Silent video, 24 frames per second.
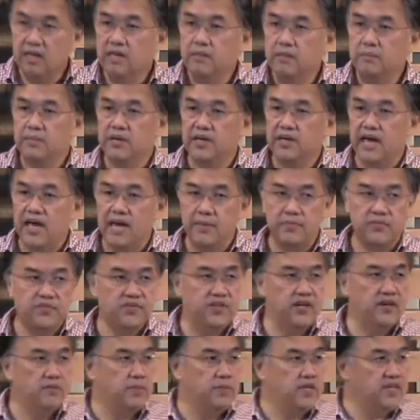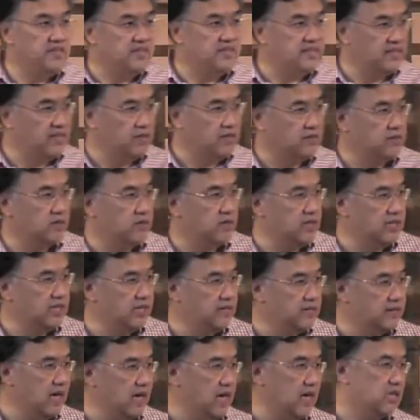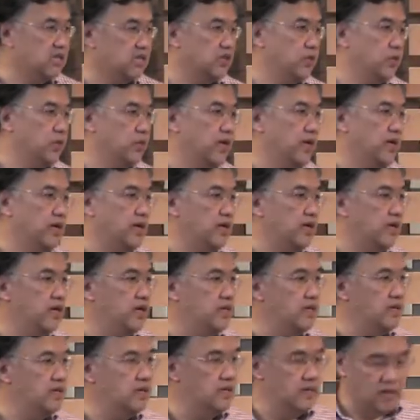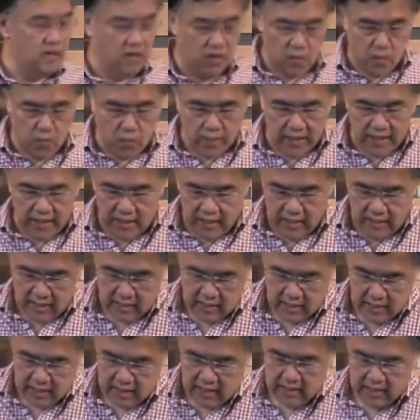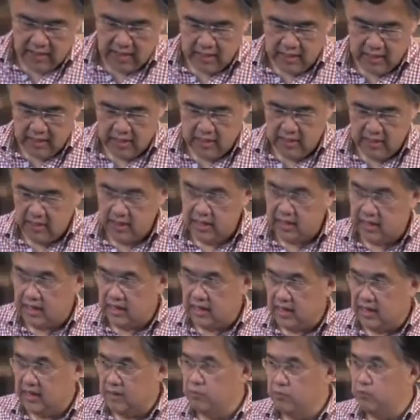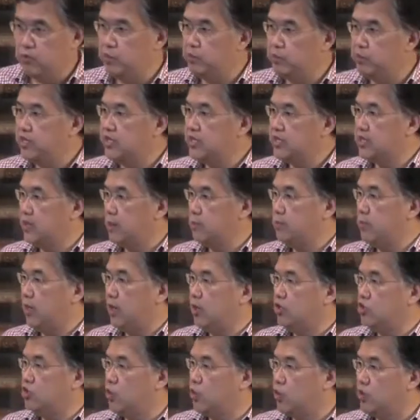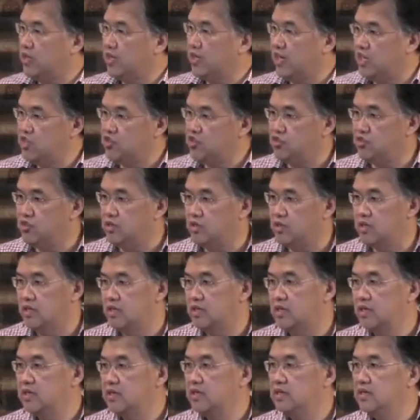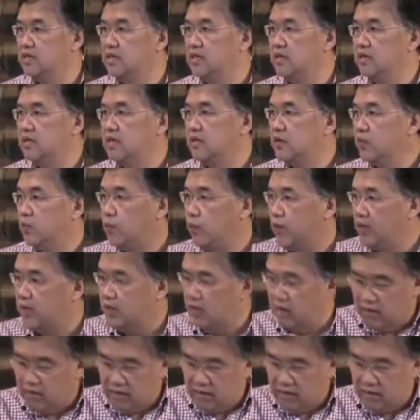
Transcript: Perhaps they have been secretly tucked away, hidden away, and we bring them out occasionally when our